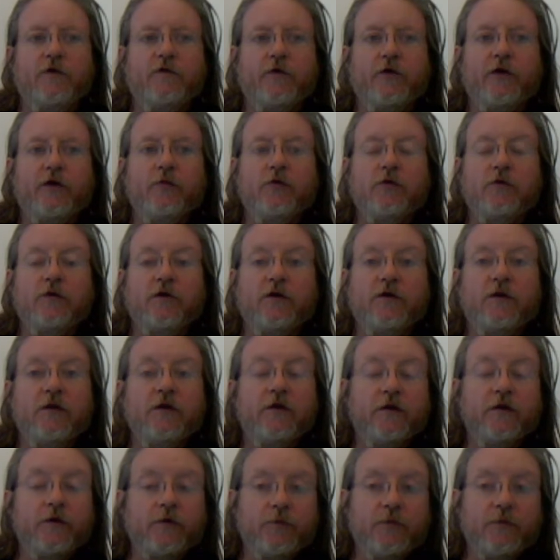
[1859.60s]
are able to
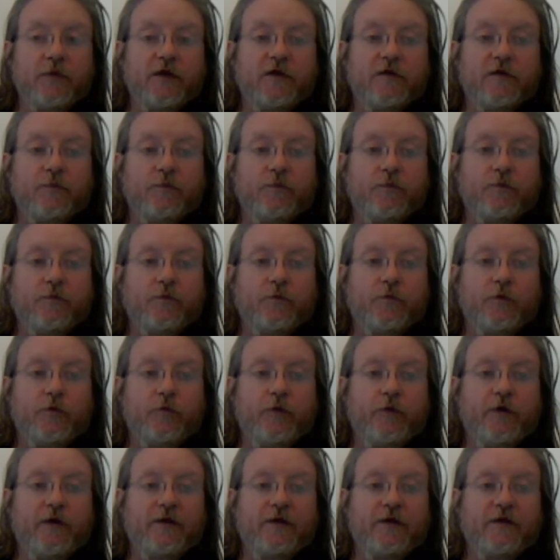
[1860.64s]
climb as
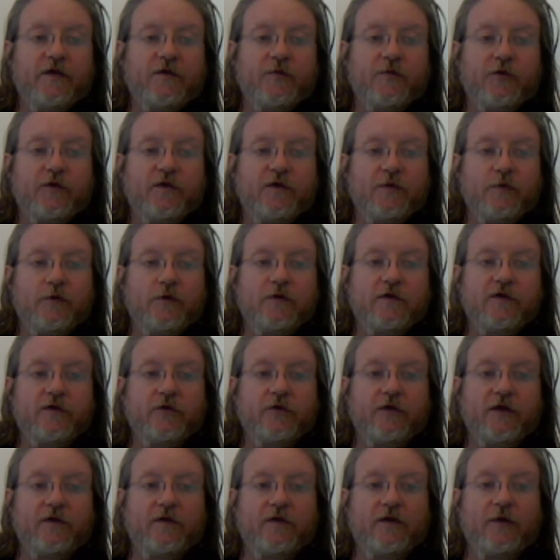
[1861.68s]
quickly as possible so
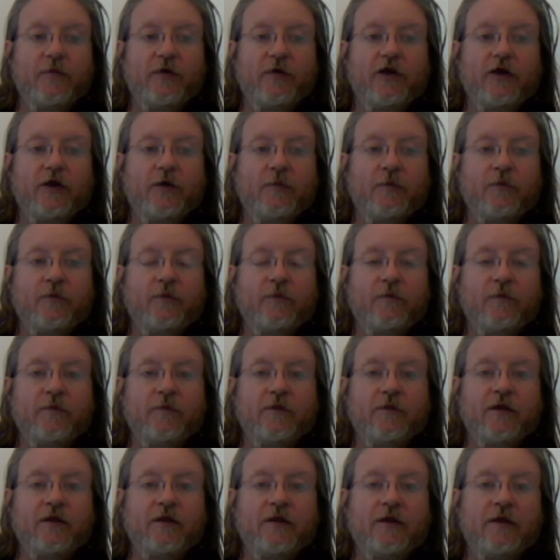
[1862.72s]
that they come
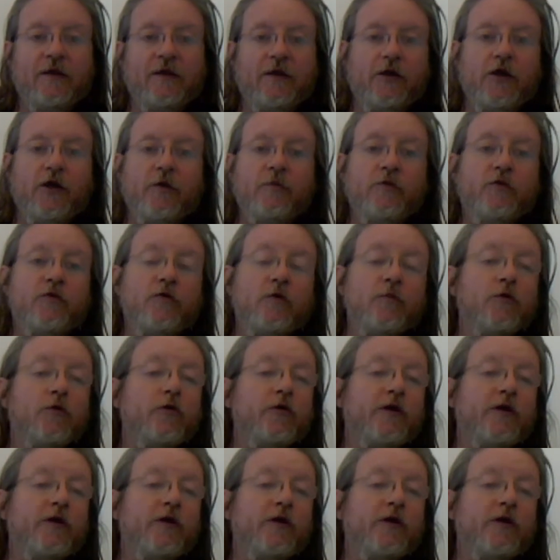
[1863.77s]
to a more